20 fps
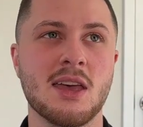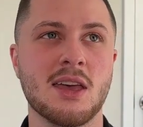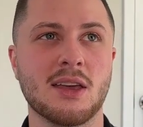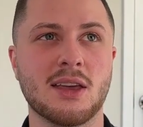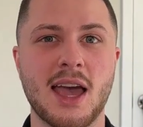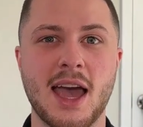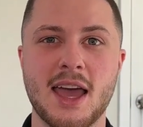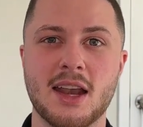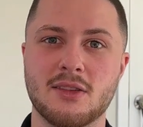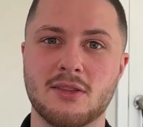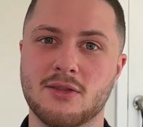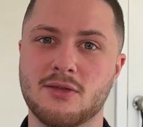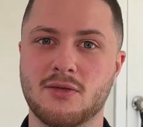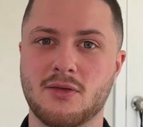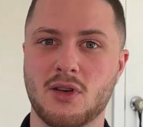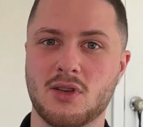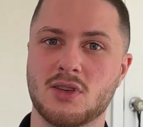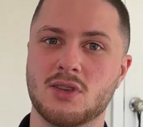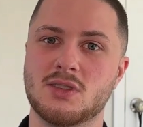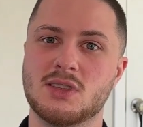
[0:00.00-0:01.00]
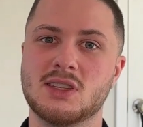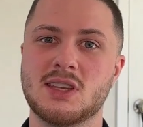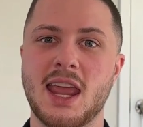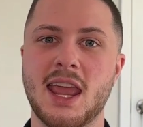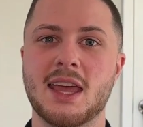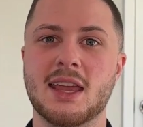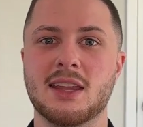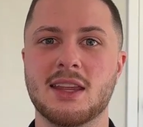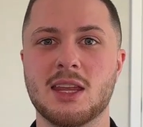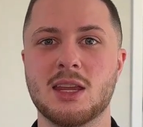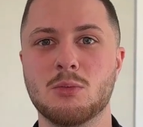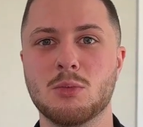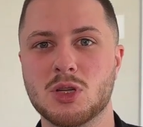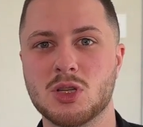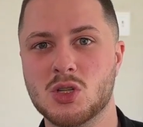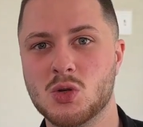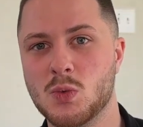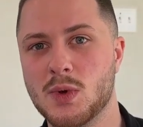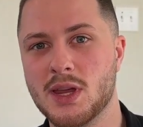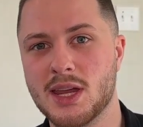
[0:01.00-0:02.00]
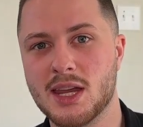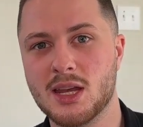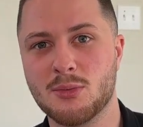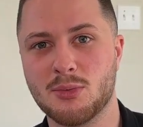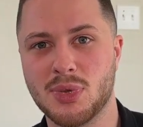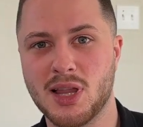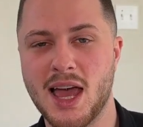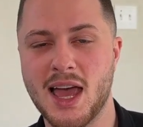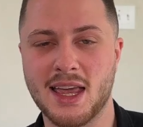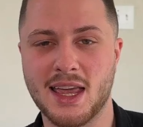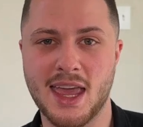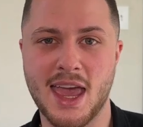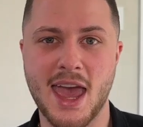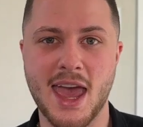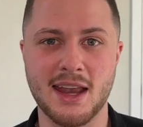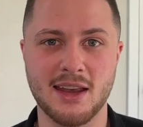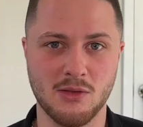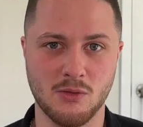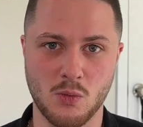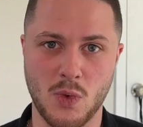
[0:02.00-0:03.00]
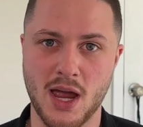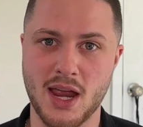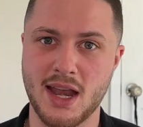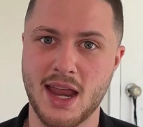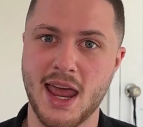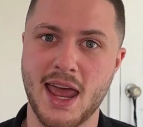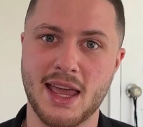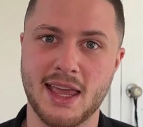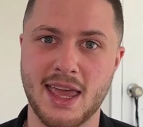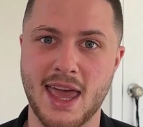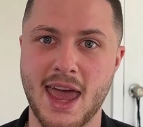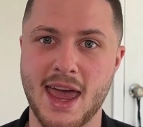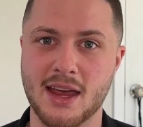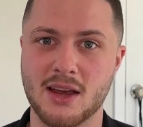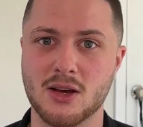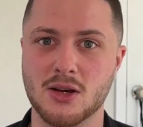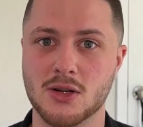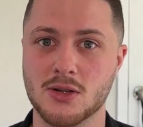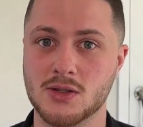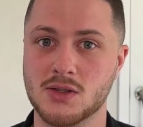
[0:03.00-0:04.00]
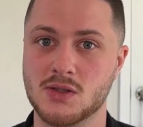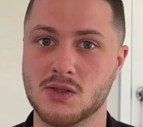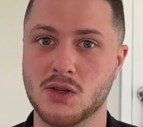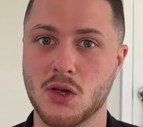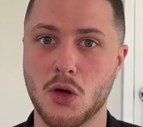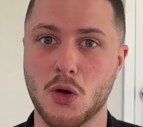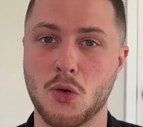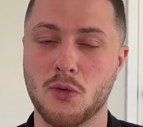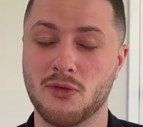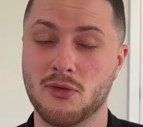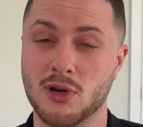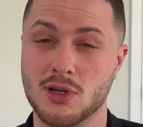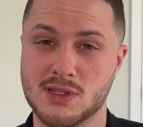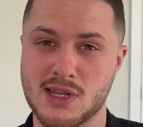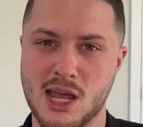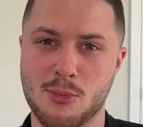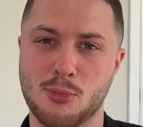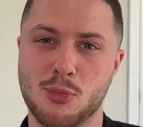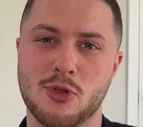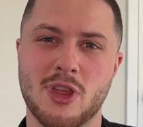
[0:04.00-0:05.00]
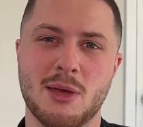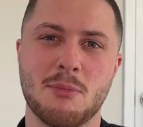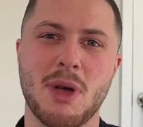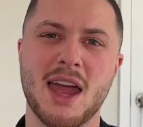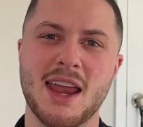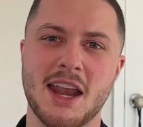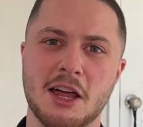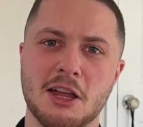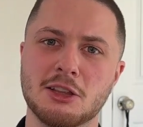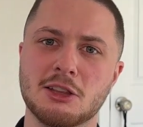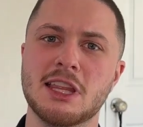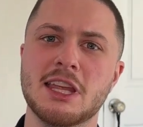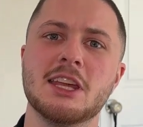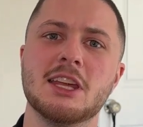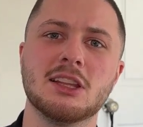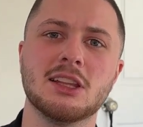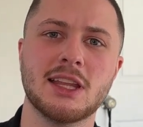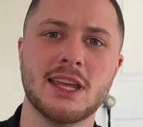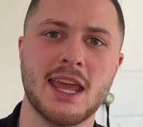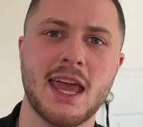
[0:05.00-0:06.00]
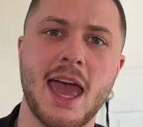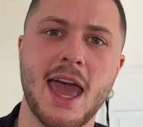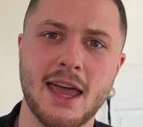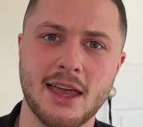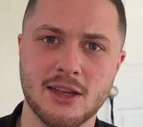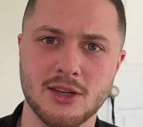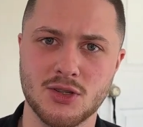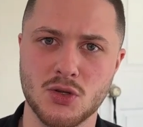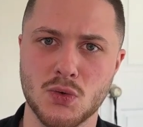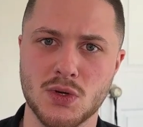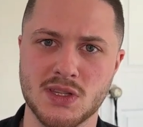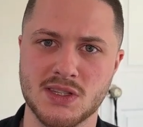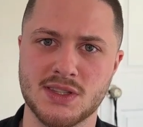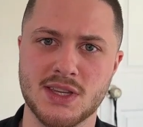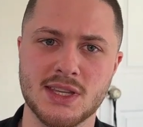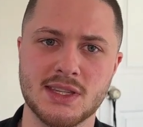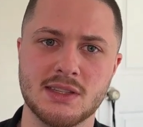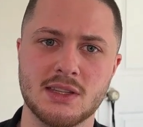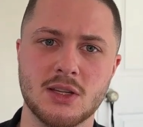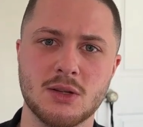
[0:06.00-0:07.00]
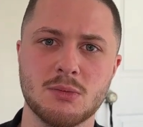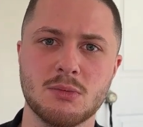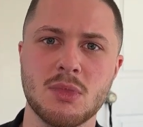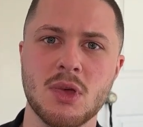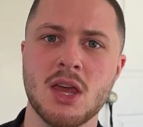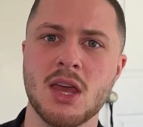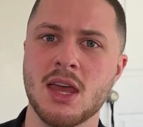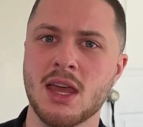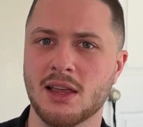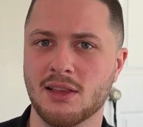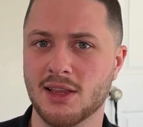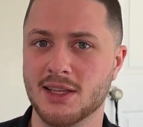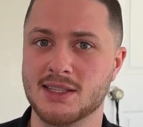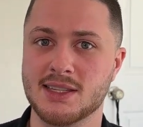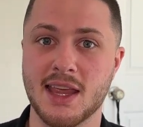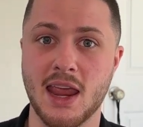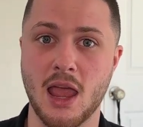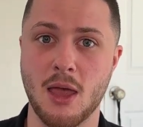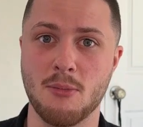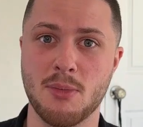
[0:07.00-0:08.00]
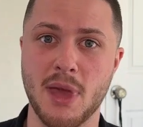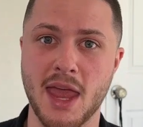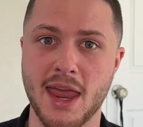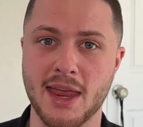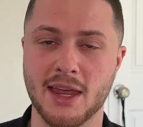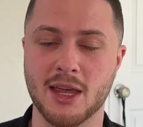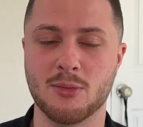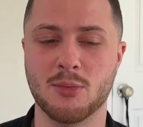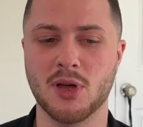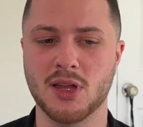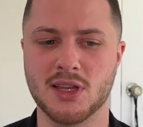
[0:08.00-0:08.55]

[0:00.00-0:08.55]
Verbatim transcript: kind of stand in between black hat and white hat hackers. So for example, they might illegally hack into a system let's say a bank, but